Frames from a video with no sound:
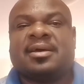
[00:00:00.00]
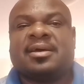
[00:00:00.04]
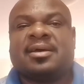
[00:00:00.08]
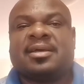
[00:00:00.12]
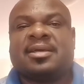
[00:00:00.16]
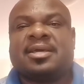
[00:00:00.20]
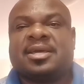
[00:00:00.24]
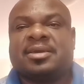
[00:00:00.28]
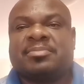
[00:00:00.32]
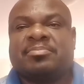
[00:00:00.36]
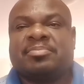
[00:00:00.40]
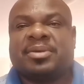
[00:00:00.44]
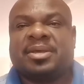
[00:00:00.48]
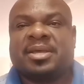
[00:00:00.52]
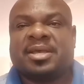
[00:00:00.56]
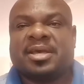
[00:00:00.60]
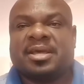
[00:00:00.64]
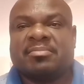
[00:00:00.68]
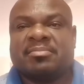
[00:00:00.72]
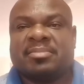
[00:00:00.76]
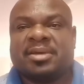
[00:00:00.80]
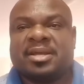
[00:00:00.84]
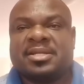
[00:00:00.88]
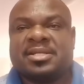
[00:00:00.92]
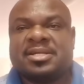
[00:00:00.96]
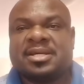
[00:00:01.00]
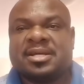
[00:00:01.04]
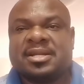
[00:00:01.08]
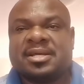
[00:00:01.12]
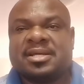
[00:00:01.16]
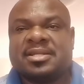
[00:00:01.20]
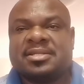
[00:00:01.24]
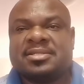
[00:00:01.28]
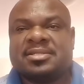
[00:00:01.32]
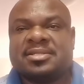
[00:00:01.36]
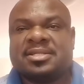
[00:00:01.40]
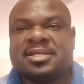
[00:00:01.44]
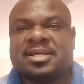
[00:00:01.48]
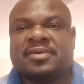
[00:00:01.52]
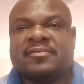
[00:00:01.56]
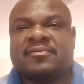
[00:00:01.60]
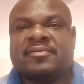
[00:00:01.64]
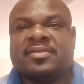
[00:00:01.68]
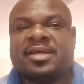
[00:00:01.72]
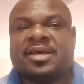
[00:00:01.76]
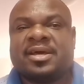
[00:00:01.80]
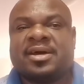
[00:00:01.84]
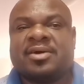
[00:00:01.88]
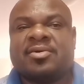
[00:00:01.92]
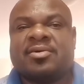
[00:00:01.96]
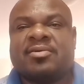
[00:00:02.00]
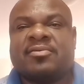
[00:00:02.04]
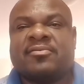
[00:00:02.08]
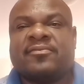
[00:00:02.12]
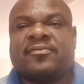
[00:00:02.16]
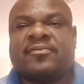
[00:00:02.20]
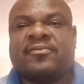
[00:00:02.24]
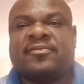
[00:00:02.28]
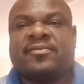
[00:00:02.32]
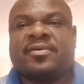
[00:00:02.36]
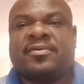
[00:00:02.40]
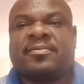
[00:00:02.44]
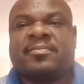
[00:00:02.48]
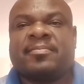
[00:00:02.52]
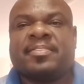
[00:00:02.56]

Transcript: keeping and maintenance if they are of